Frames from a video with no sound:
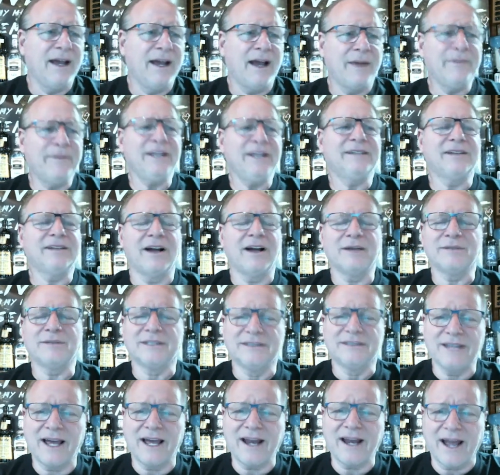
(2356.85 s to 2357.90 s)
How many times
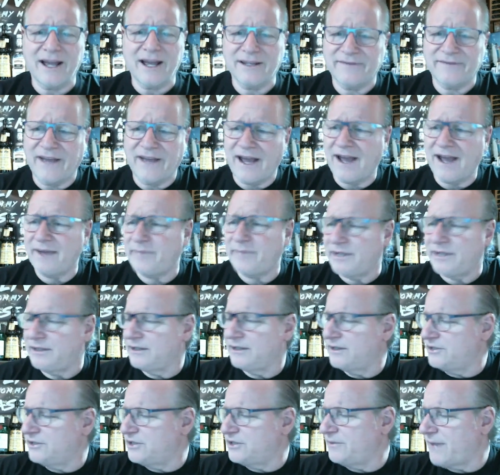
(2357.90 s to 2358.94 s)
does that have to happen?
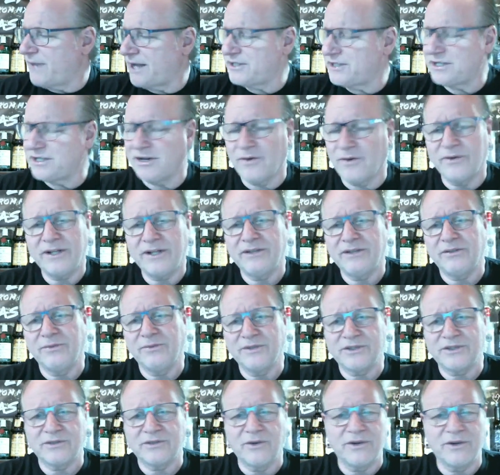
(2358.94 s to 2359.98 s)
Could you imagine going
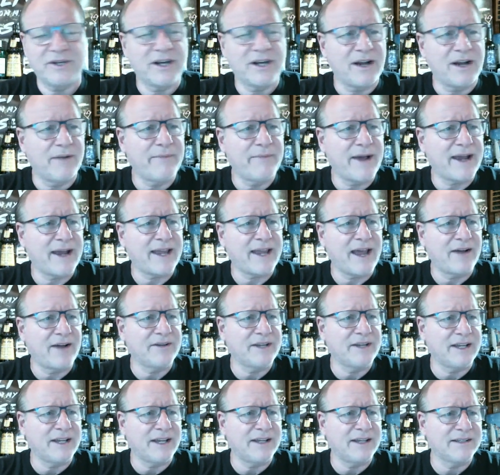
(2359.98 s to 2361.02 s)
into a store and you come back out
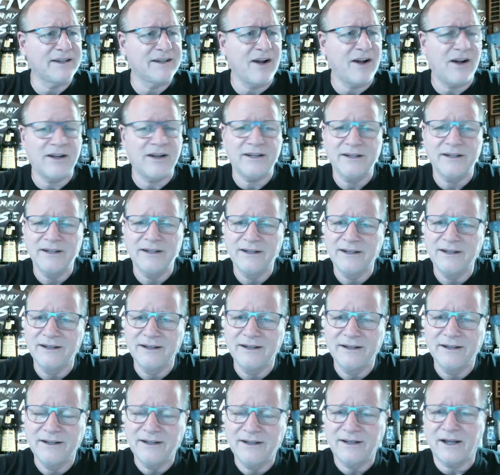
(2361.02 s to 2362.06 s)
and your kid's gone?
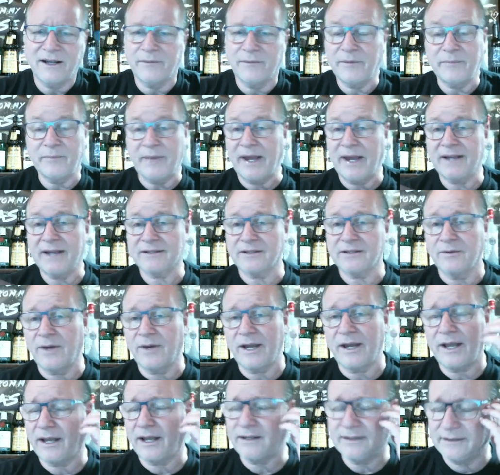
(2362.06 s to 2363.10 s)
I mean, passed
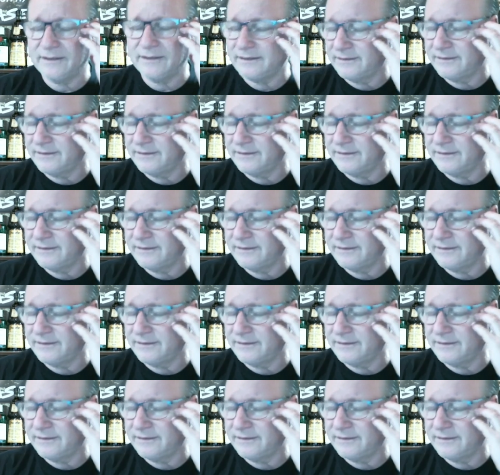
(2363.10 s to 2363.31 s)
away.